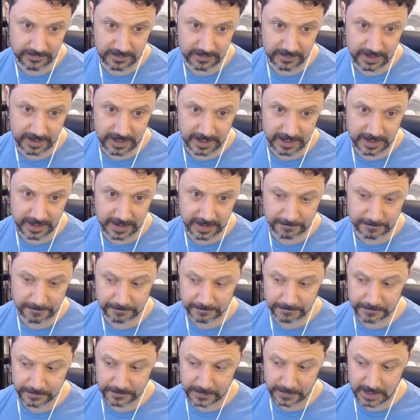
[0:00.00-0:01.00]

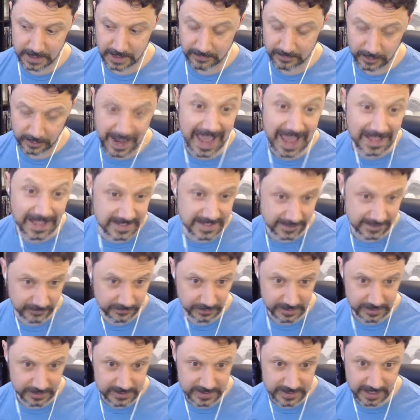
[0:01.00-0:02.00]
um, other
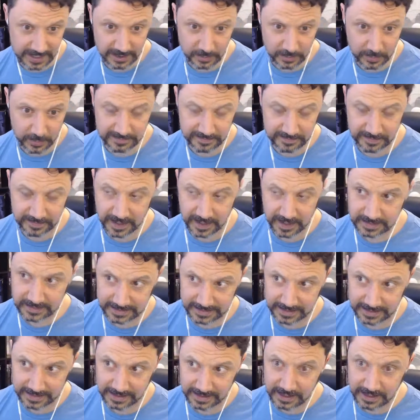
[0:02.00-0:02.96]
ancestries that you would find in